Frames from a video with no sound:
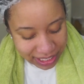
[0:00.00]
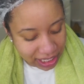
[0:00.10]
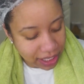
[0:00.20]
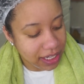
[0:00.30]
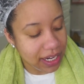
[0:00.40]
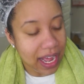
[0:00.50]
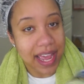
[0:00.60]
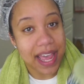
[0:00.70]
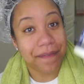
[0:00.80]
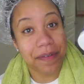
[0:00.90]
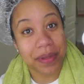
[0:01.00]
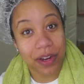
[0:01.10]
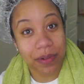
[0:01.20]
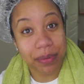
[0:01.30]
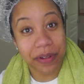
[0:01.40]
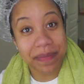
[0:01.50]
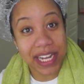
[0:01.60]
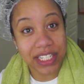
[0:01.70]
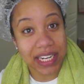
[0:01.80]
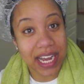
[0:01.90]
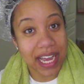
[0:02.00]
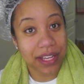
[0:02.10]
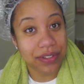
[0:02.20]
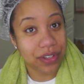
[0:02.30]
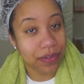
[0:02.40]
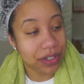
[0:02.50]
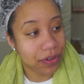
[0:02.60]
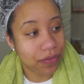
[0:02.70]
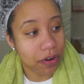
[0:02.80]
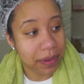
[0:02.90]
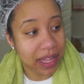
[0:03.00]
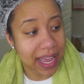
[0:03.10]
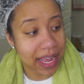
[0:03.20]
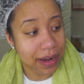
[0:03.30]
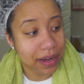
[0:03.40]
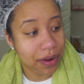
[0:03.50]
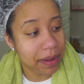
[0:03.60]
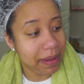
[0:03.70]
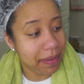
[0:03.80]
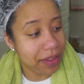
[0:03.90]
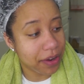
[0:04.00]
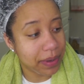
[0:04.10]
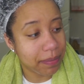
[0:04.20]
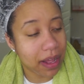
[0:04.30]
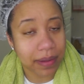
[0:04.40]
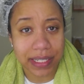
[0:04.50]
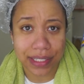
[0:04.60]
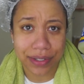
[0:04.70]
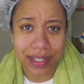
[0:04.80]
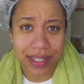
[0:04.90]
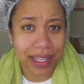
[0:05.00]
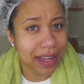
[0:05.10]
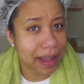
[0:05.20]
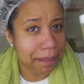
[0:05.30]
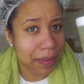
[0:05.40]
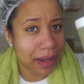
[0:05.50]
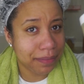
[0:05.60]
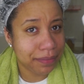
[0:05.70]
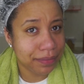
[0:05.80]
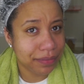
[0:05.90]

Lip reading: childhood, I am familiar with Blue Magic. I used the original formula, and knowing my mother, we probably did use Indian hemp, Mom.